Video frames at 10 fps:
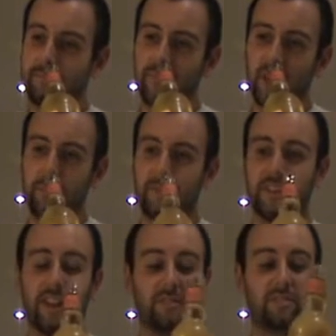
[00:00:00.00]
off the
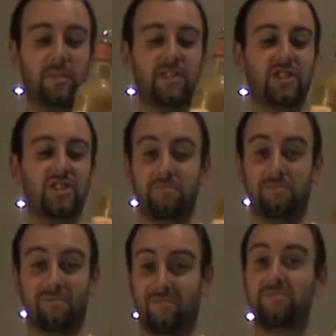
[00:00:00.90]
nose, which
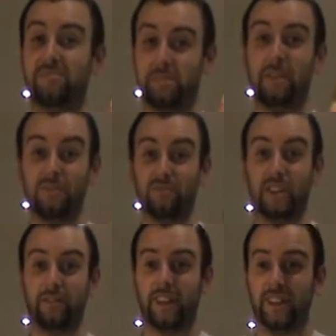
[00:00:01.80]
smells
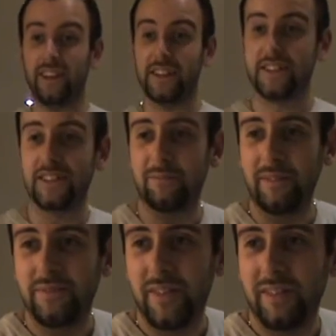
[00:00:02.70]
really, really nice. It
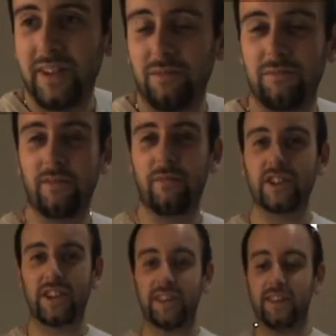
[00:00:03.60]
smells very
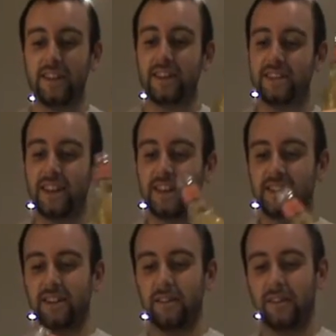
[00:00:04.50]
refreshing indeed.
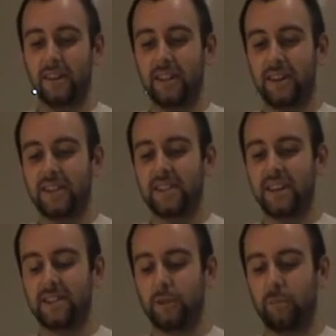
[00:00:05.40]
So, let's get
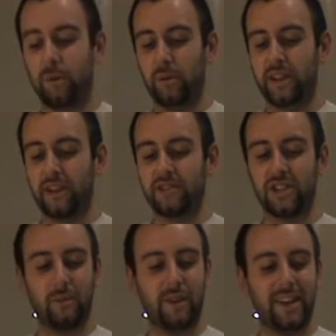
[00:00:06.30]
this all poured out,
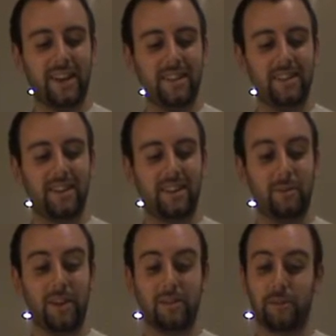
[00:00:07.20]
shall we? And,
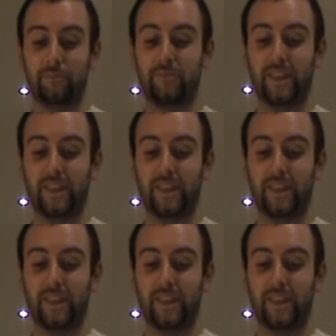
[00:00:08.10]
well,